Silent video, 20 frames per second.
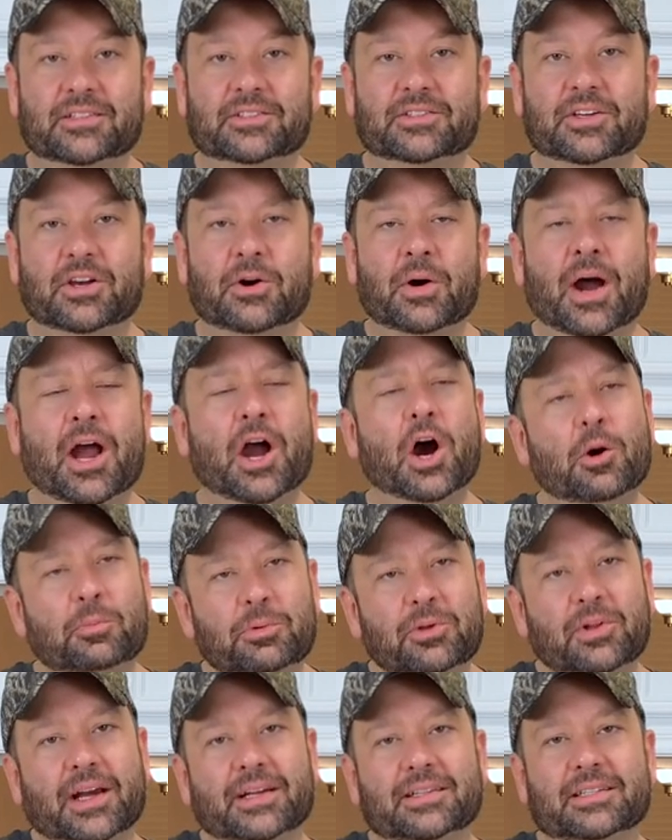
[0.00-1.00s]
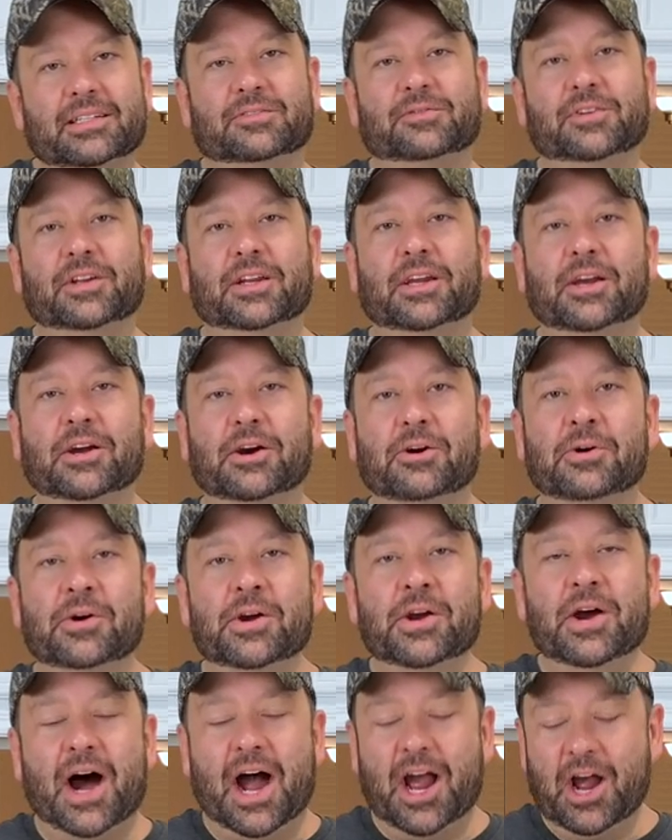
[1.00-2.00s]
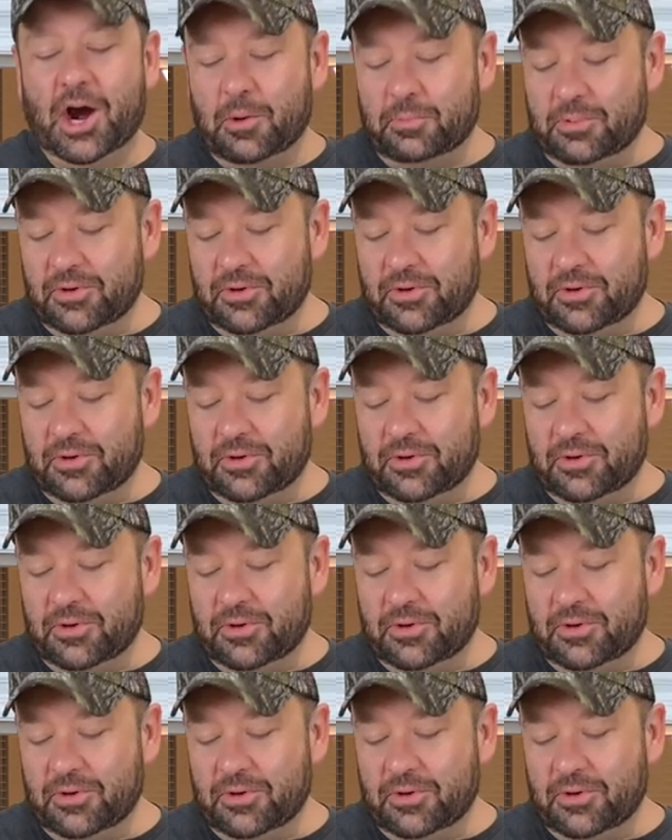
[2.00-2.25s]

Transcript: So I hope you liked this video. I hope